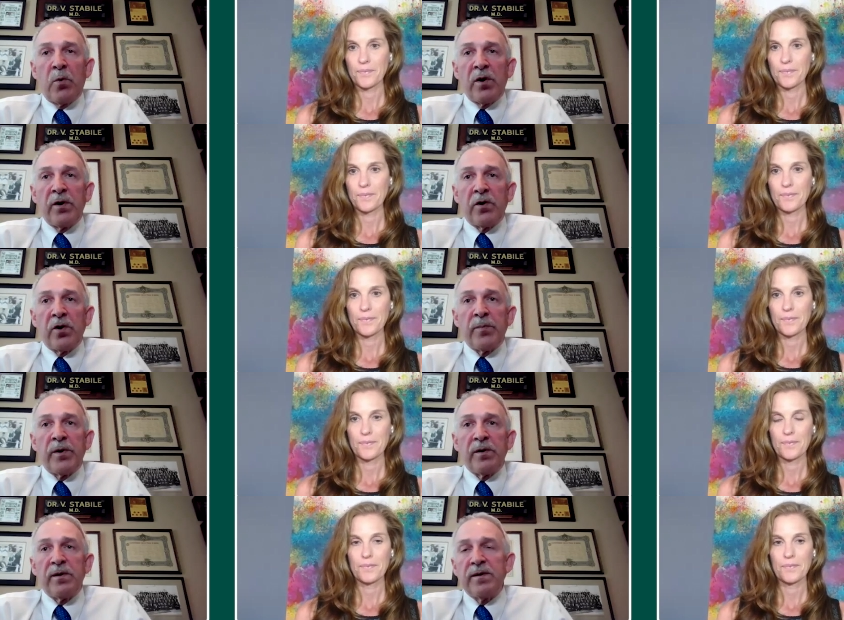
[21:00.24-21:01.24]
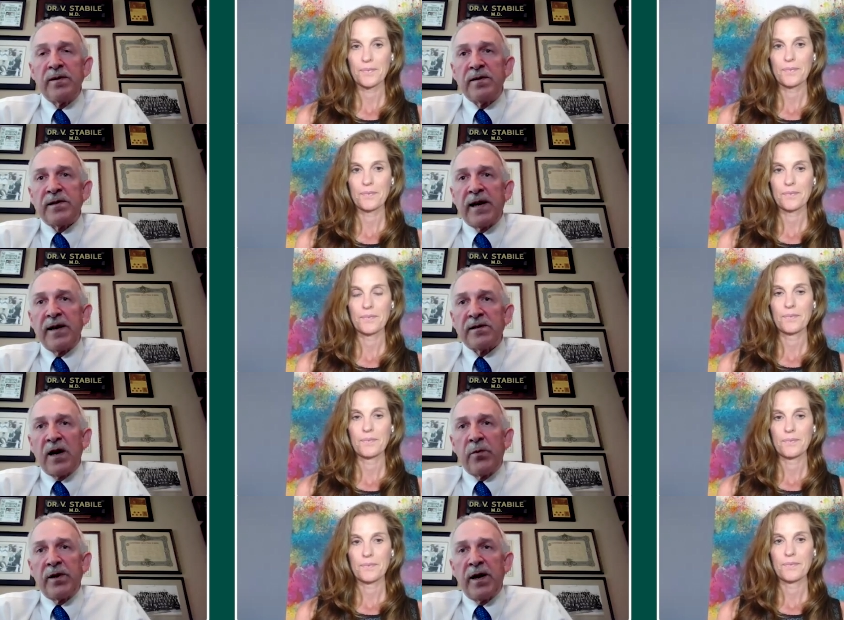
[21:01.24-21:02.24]
Speaker 1: more in urban settings, I
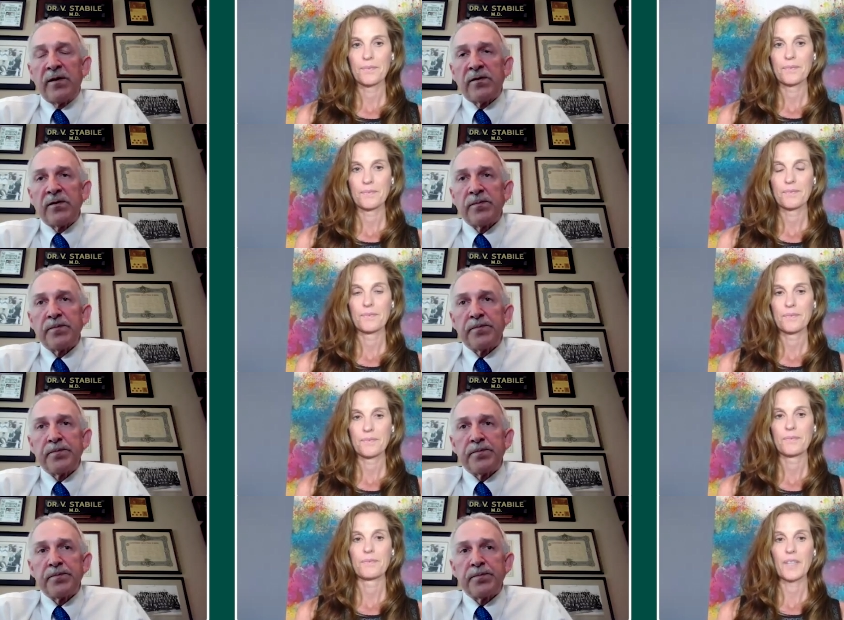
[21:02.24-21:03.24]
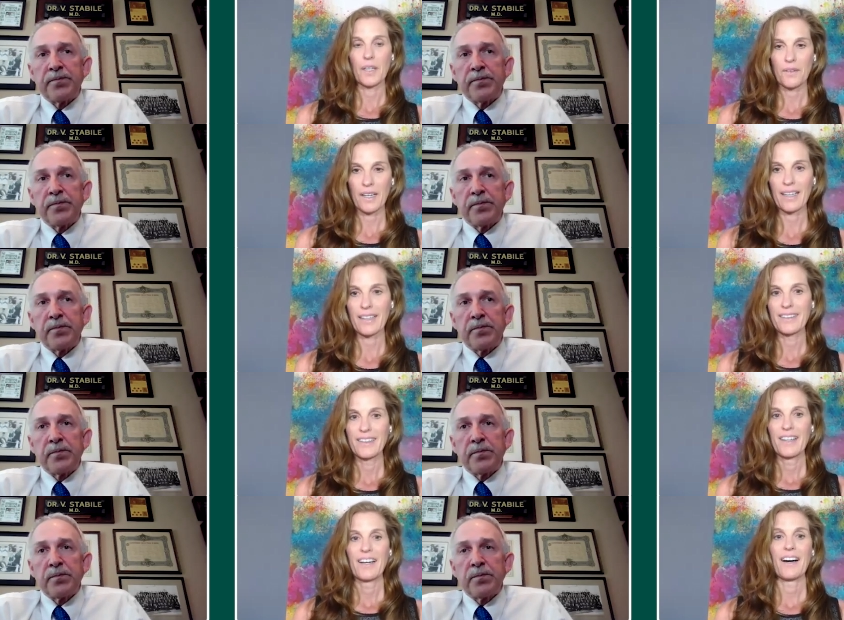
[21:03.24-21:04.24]
would guess.
Speaker 2: Okay.
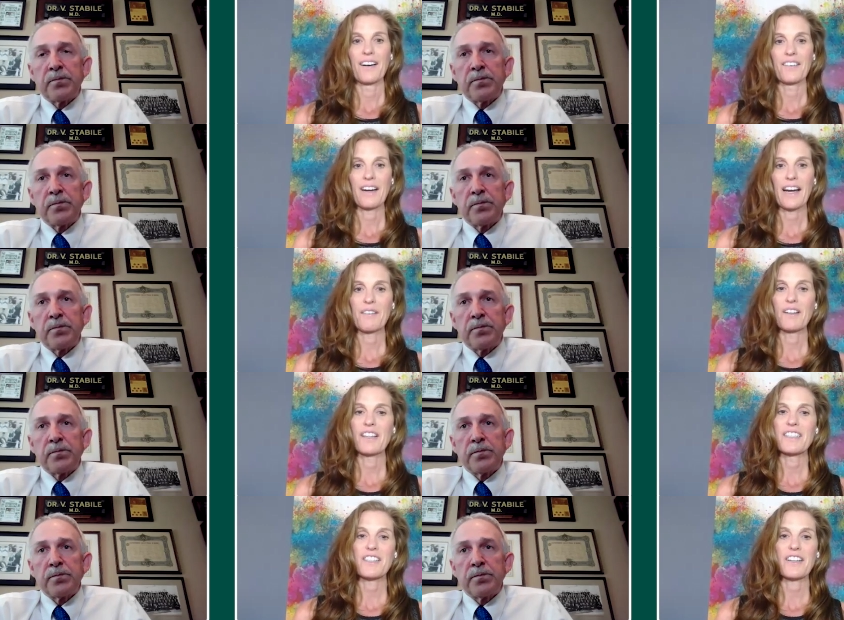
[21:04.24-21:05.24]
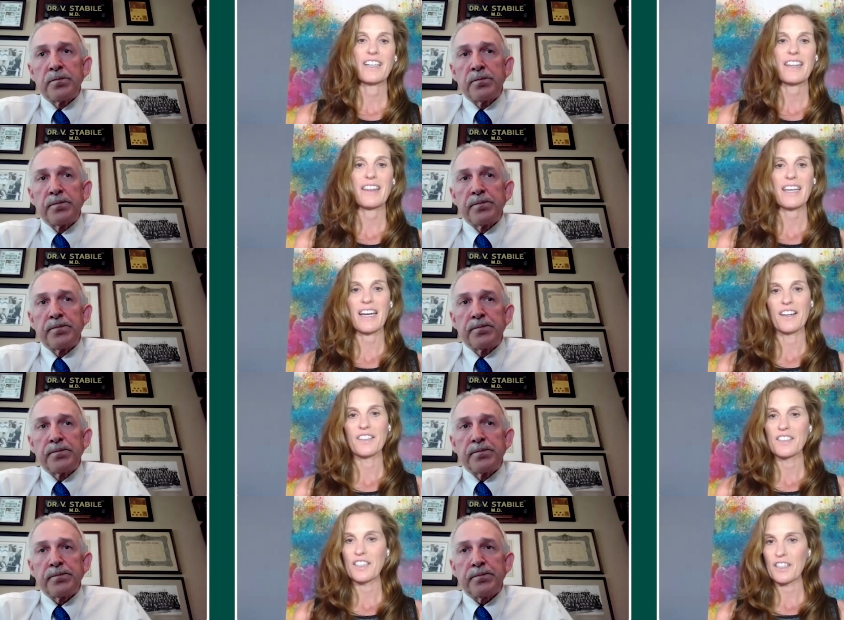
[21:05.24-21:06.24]
All right. Well, is there anything
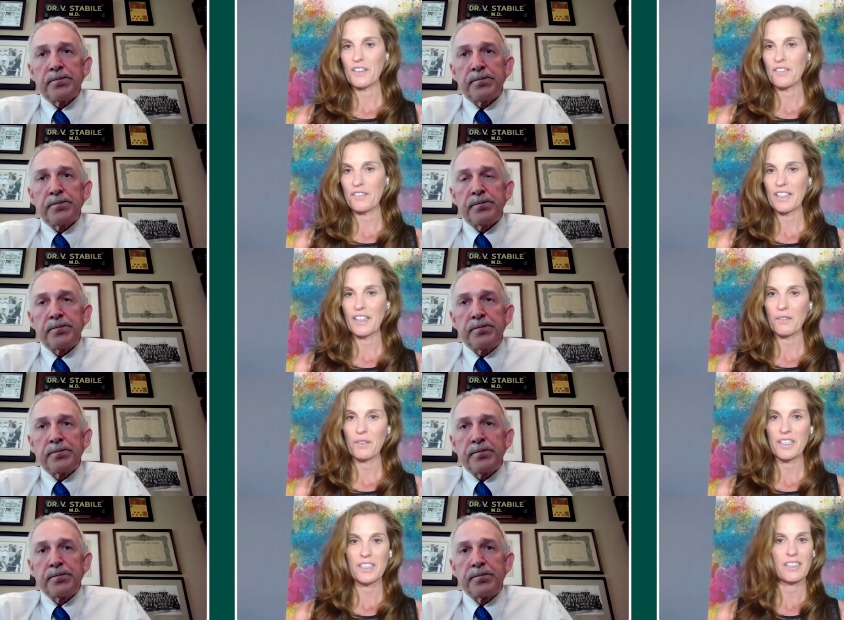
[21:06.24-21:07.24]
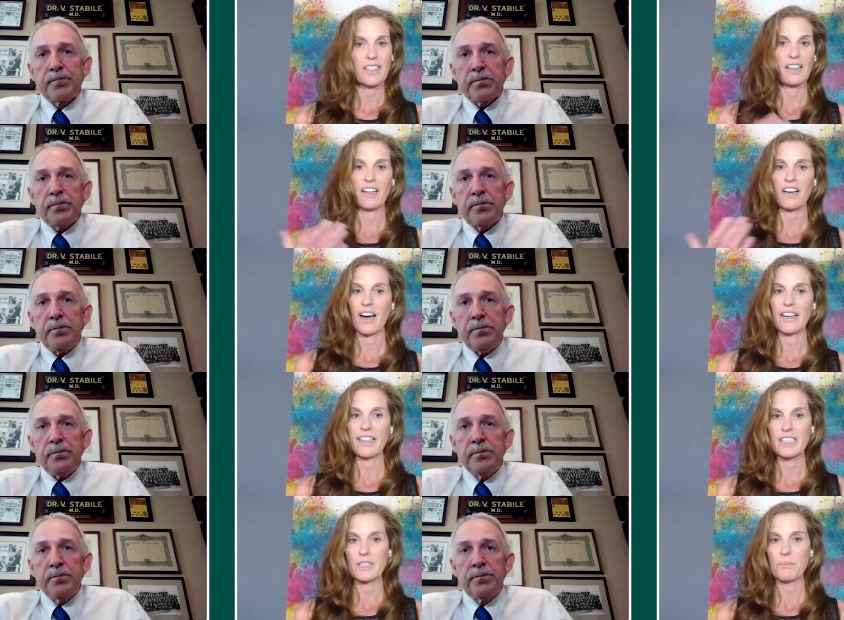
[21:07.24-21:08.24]
else that you feel we should tell our
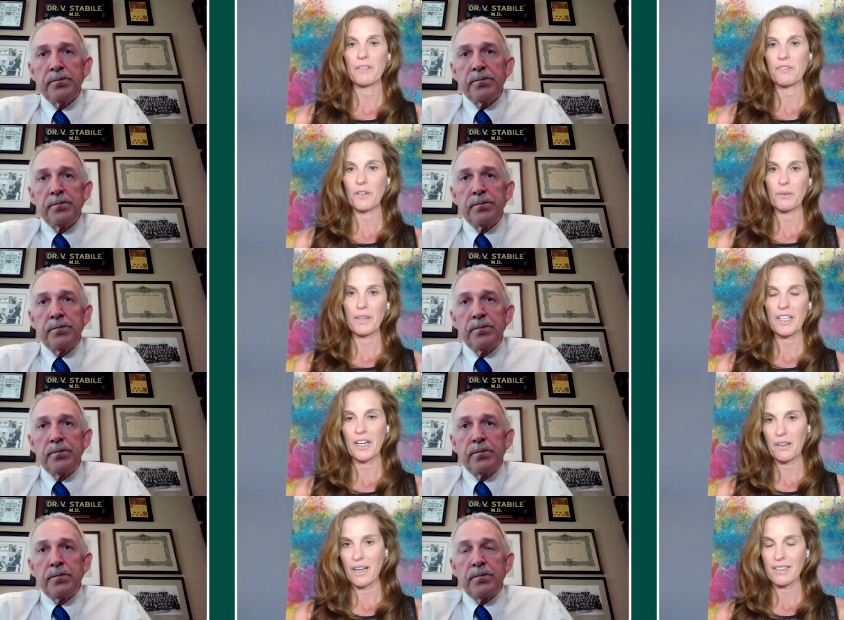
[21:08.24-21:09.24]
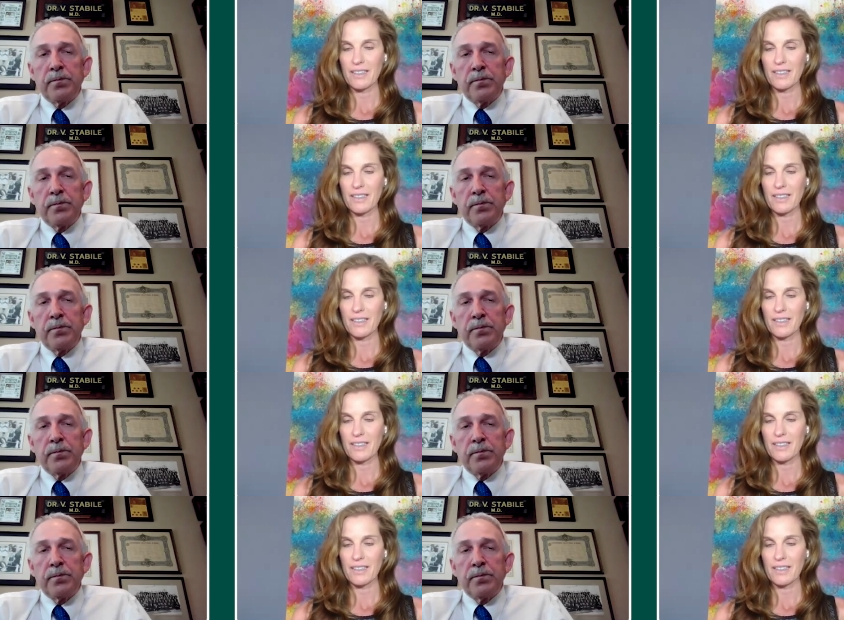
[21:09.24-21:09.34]
audience before we go on